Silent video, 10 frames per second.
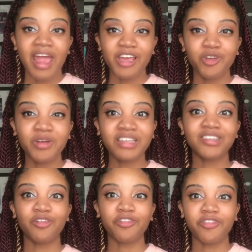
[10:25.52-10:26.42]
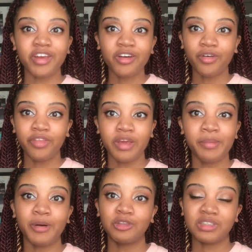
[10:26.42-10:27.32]
and you get to feel the
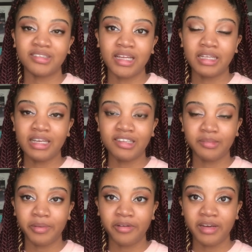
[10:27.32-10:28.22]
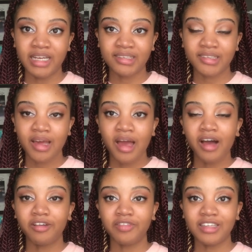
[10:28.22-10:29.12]
emotions and the experience
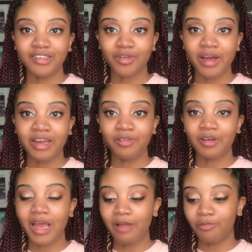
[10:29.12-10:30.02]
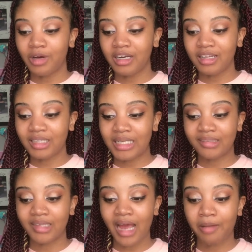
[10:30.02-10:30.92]
of Wiesel. And, and one of the
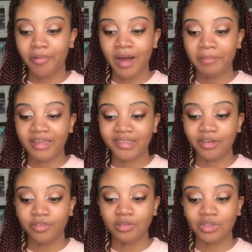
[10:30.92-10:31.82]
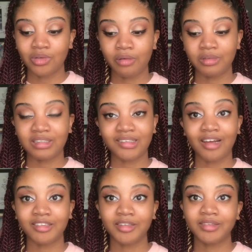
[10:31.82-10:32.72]
things that I pride myself on doing, which is
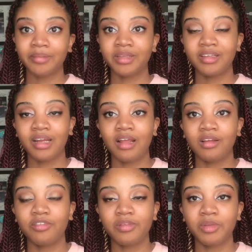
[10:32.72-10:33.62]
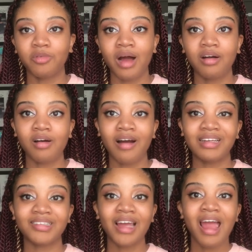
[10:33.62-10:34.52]
also something that I learned from the wild
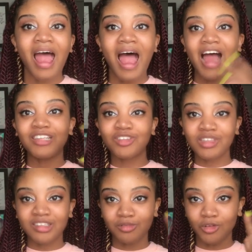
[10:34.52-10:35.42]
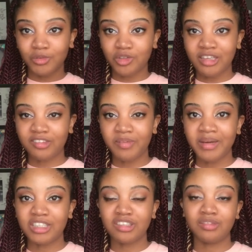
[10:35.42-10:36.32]
card is I do these room
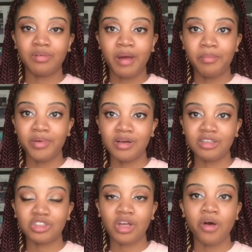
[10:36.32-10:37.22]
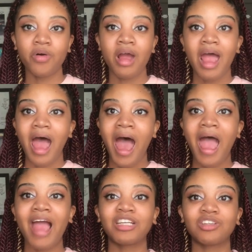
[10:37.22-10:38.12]
transformations with my books. So I
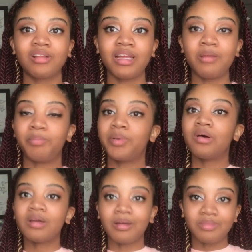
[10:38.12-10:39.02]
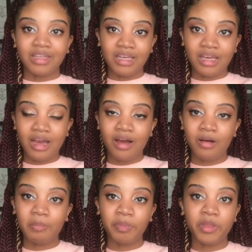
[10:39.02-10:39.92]
actually put up the
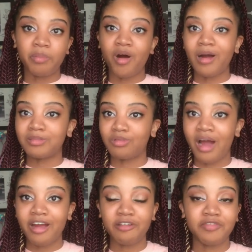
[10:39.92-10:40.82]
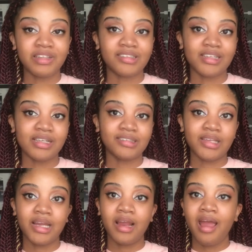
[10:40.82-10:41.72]
um, the barbed wire fences
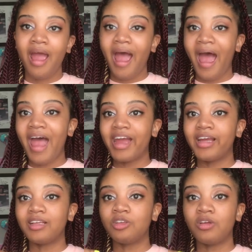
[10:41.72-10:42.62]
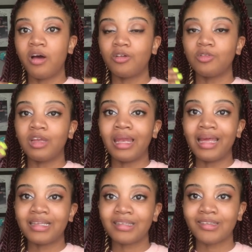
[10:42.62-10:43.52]
and I, you know,
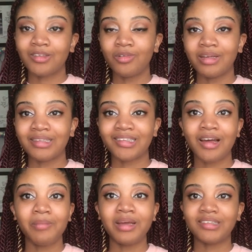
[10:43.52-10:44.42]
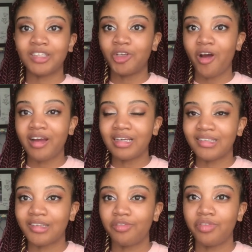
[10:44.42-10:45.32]
let the students come into
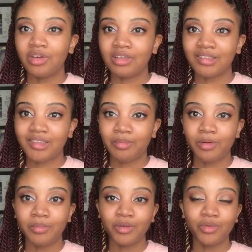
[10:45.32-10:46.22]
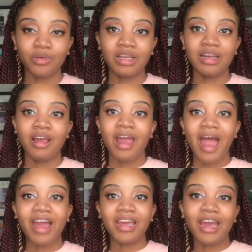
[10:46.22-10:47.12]
darkness and feel the somber mood. And
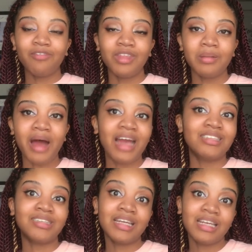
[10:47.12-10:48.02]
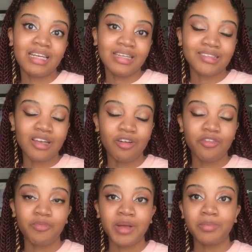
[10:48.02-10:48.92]
I gave them identities
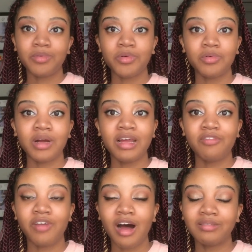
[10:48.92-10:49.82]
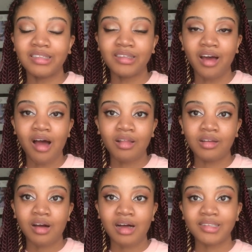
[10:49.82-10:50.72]
of people who were involved in the
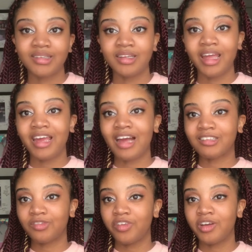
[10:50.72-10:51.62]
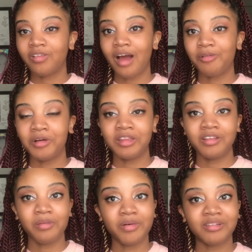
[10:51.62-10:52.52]
Holocaust and they got to figure out whether
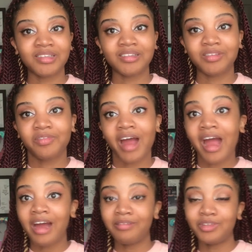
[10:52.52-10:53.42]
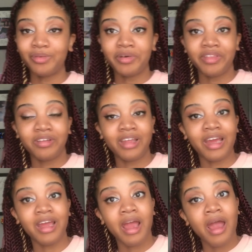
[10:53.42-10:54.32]
their person survived or whether
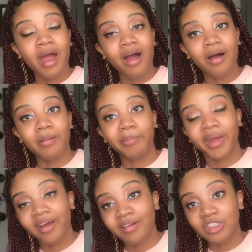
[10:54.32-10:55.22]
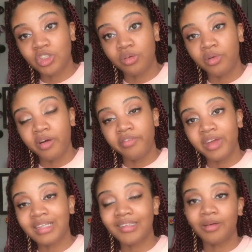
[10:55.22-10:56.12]
they uh, perished or were a
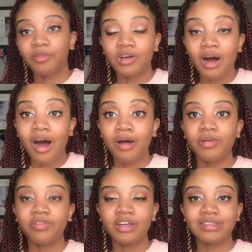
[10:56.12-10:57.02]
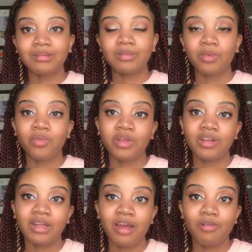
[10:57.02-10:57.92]
victim. Well, all were victims, but
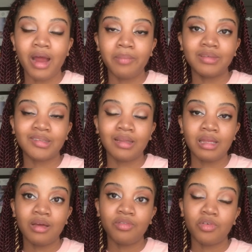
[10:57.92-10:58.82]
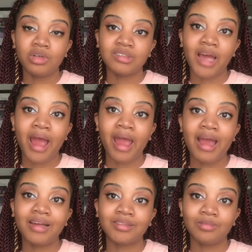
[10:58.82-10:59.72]
whether they were able to live or die
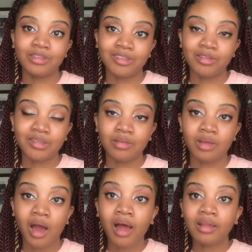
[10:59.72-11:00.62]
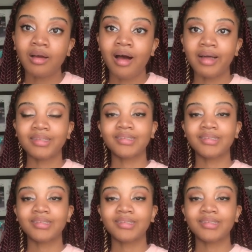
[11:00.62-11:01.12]
as a result of the Holocaust.